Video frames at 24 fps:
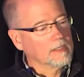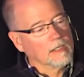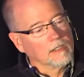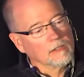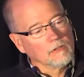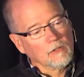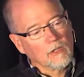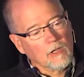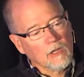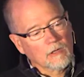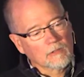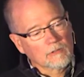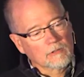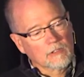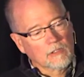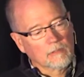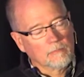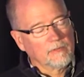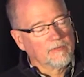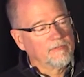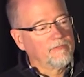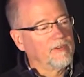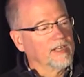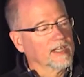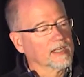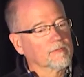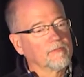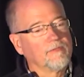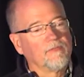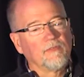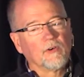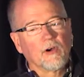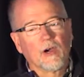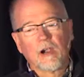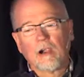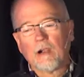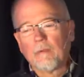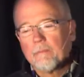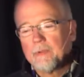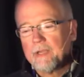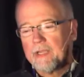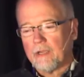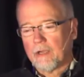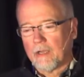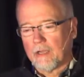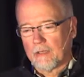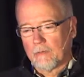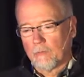a long-term effect far
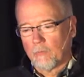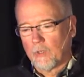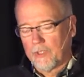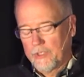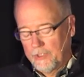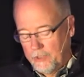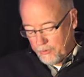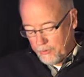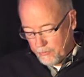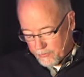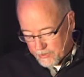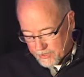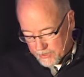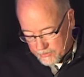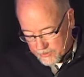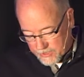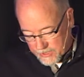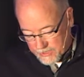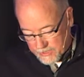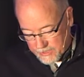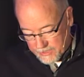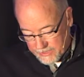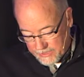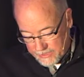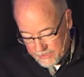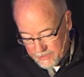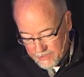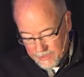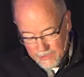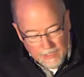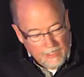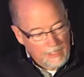beyond what can see.